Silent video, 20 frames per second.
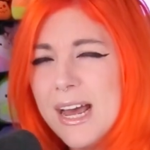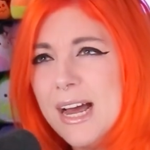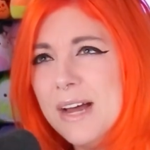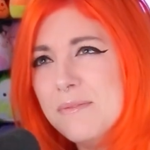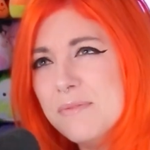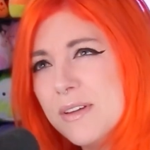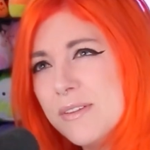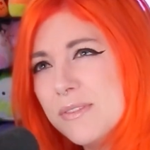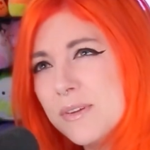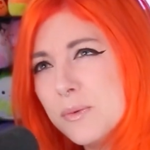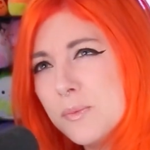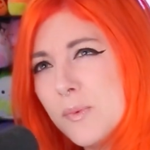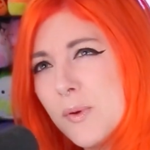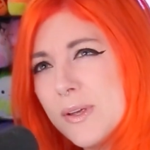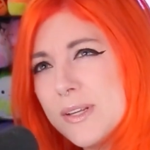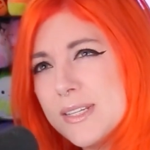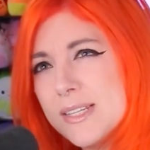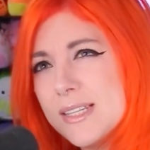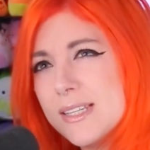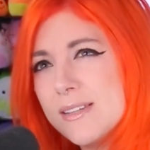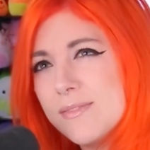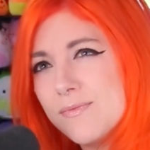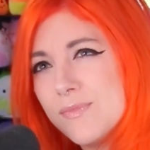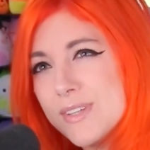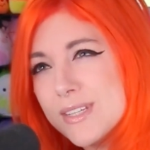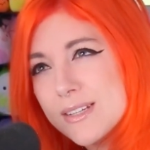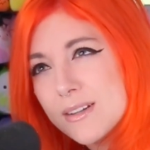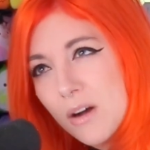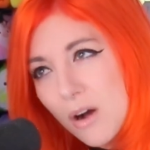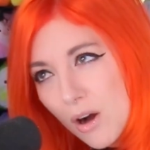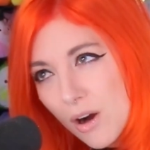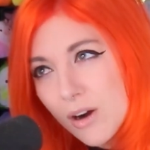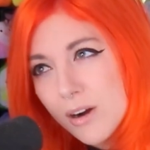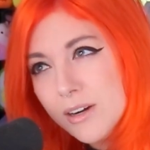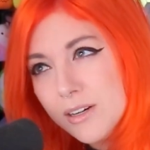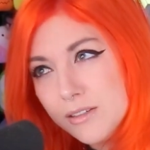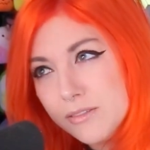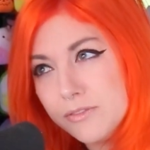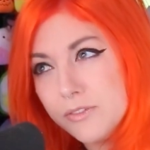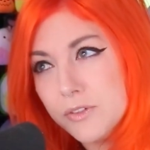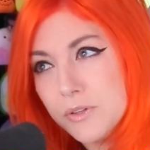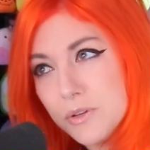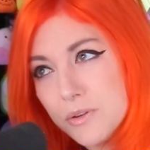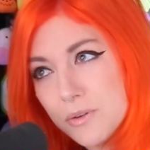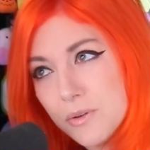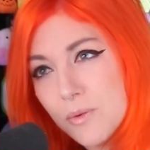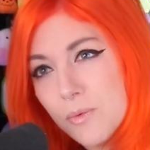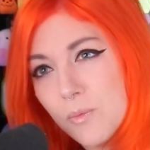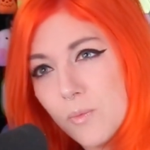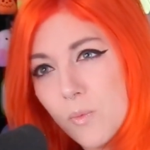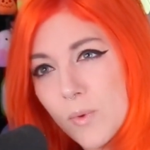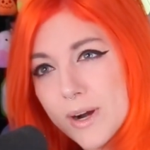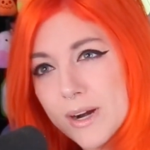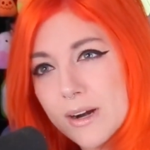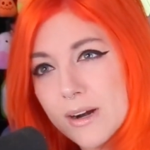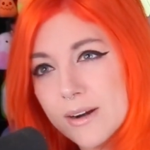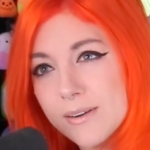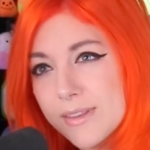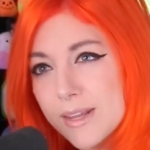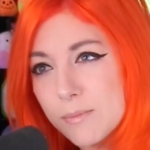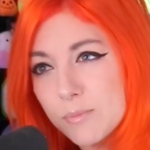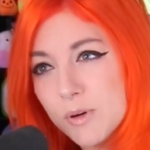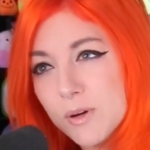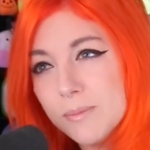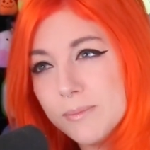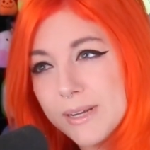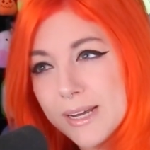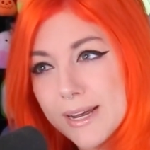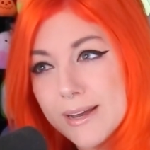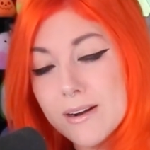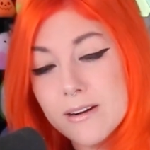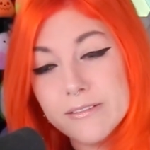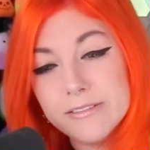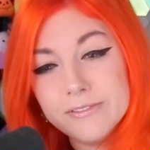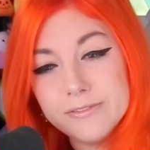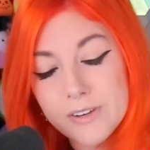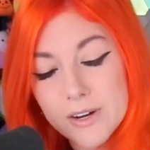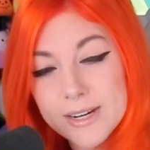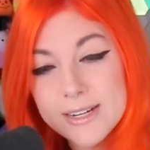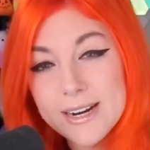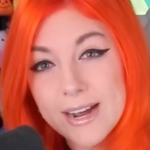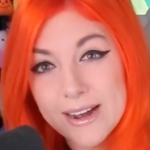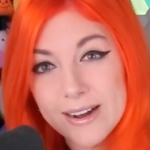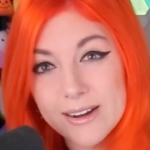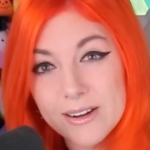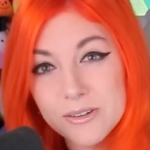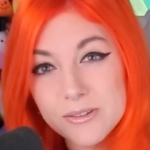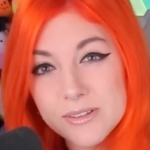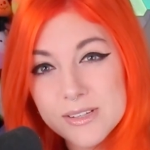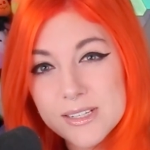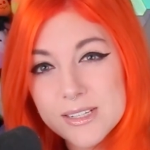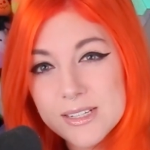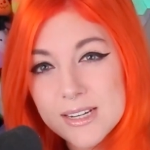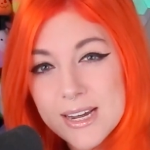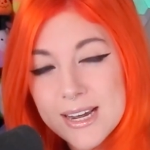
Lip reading: And then there was this carnival where they put me in a fun house.